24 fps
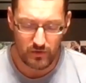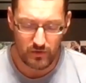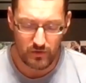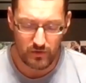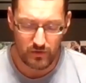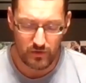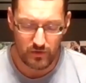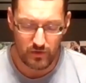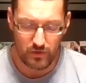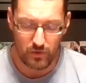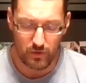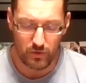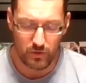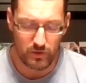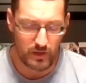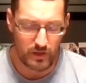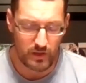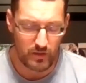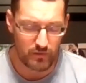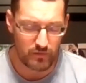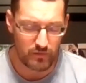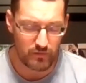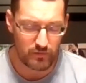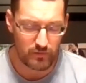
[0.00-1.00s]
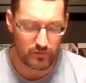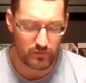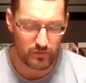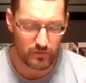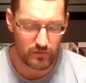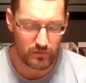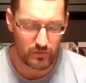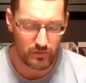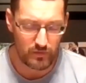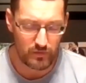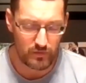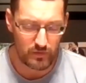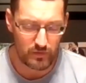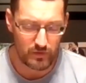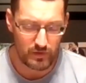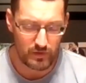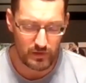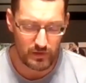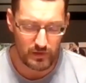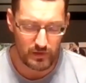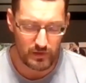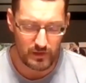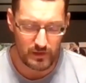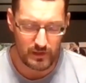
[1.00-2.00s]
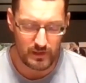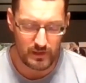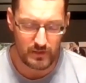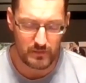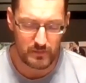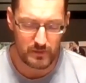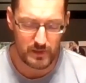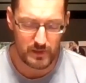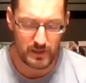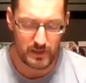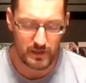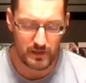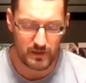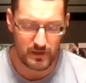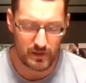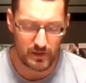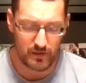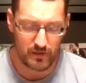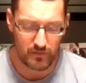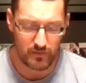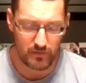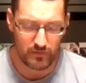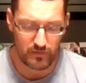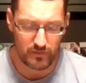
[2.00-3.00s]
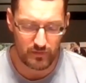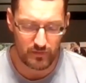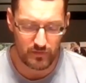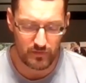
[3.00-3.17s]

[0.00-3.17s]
your love in my life